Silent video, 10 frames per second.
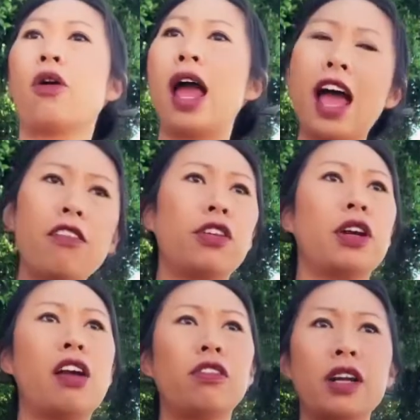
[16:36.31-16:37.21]
forever
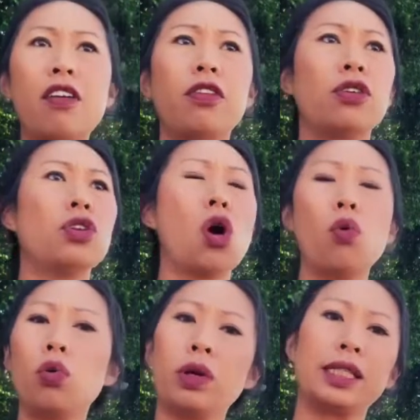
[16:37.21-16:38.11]
and ever and ever, and no
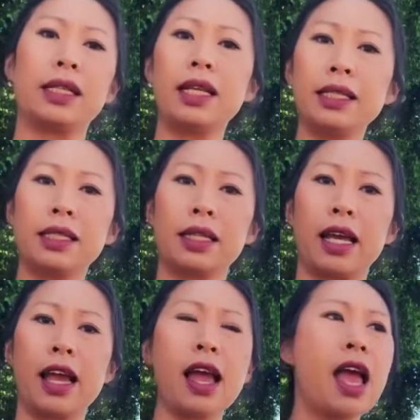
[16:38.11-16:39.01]
one was
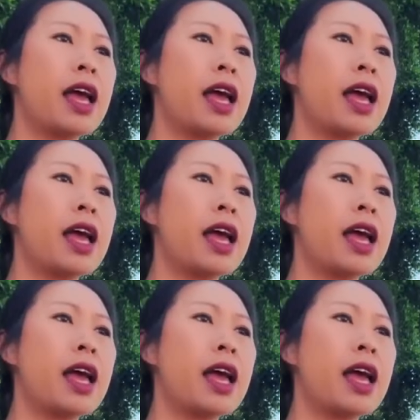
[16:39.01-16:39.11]
listening,